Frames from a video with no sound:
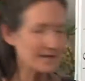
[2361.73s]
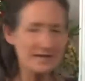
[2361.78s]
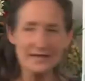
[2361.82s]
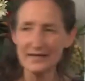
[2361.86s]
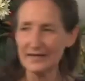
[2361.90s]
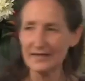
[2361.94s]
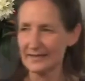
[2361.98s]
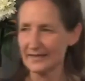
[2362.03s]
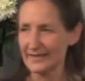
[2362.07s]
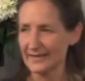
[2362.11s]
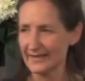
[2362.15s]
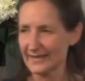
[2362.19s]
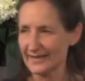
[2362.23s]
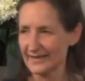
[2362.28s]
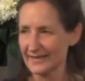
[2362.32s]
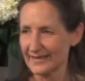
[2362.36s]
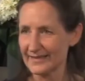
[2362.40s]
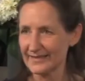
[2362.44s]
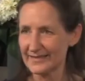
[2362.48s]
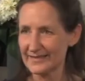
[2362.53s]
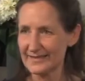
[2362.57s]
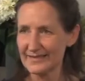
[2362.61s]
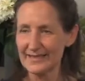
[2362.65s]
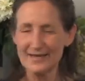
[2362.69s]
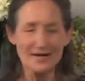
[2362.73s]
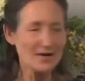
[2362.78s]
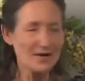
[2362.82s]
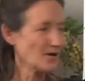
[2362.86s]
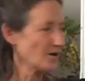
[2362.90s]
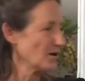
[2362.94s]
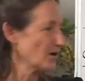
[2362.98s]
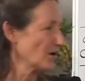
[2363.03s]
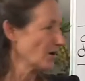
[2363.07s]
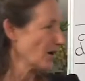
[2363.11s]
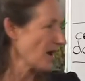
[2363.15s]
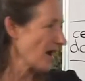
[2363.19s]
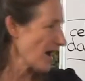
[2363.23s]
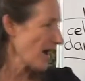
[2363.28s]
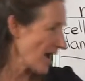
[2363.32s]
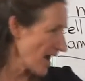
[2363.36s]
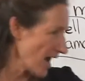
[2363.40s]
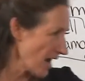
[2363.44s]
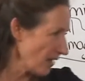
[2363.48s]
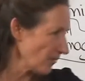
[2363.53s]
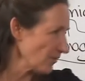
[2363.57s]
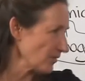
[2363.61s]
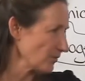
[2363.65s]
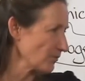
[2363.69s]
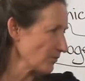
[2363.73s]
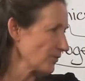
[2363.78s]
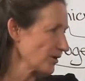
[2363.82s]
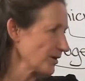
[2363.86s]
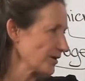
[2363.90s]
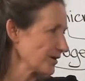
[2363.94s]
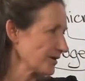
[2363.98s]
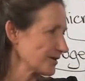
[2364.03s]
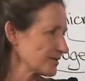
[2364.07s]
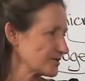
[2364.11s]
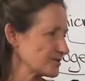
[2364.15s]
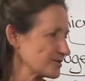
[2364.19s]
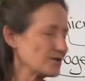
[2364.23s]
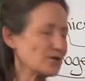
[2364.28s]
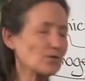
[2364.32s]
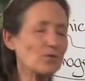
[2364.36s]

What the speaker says: the kidney is, how it works,